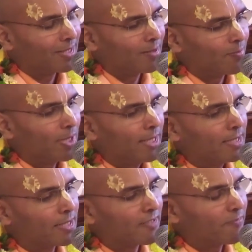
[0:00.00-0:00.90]

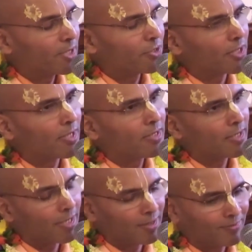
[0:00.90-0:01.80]
Please give me
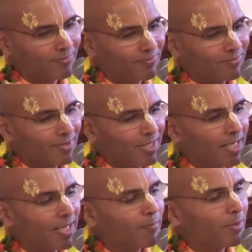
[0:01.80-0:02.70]
shelter.
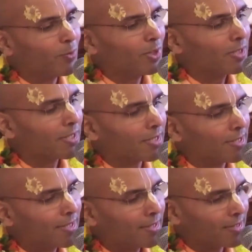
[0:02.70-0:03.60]
I am
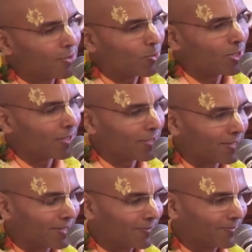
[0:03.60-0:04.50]
bewildered in this world."
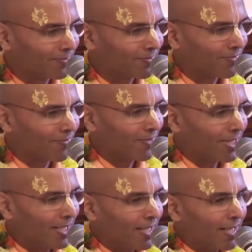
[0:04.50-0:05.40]

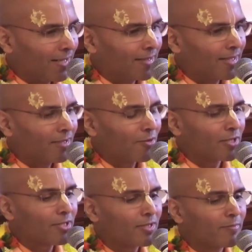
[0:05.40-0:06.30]
And then
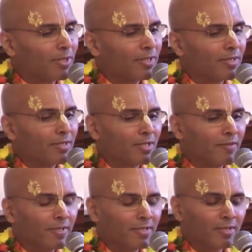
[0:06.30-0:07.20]
Krishna begins
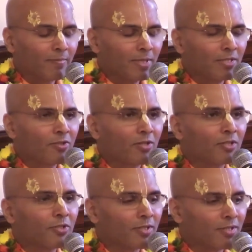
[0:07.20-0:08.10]
giving some
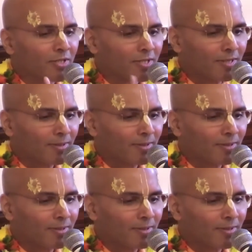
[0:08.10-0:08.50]
instructions.